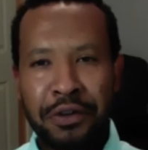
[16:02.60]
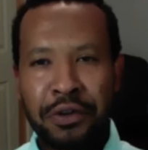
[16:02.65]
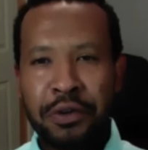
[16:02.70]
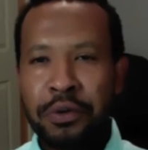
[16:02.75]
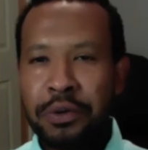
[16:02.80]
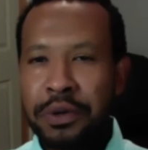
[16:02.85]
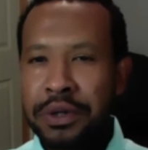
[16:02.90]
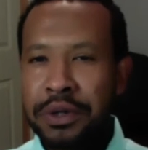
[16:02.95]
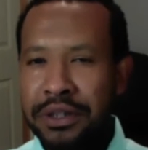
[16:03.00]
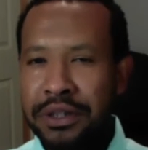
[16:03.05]

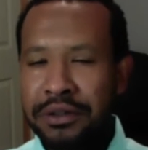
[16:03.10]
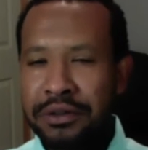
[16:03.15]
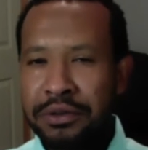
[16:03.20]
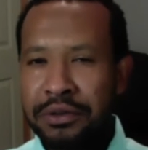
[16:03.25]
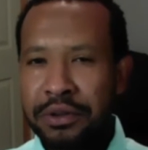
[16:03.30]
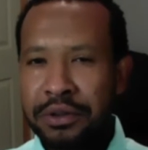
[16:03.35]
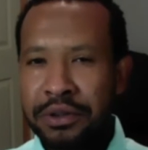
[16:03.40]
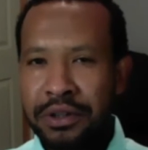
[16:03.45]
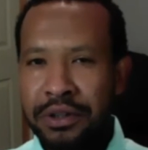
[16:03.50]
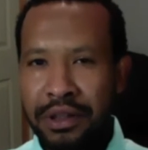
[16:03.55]
going
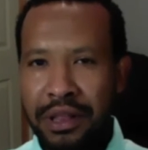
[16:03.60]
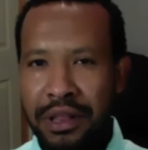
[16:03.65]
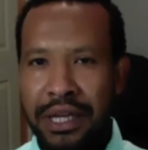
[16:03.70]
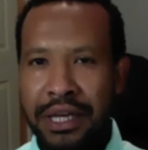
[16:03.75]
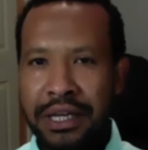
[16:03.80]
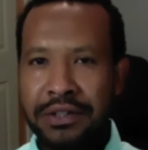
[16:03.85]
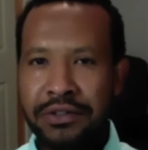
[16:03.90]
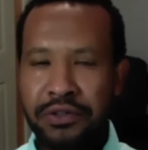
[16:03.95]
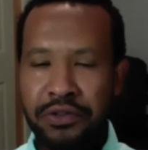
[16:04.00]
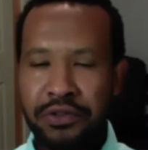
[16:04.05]
into a
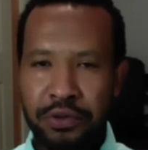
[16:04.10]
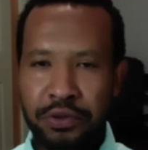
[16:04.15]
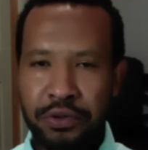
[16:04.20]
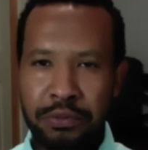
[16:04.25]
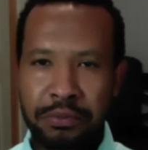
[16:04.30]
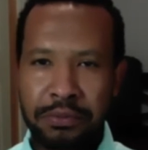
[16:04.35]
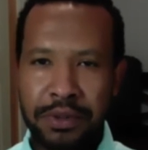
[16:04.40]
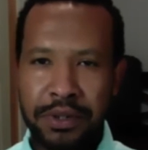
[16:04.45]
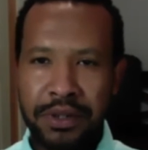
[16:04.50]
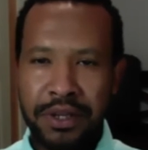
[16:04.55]

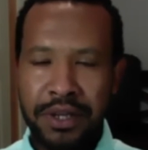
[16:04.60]
classroom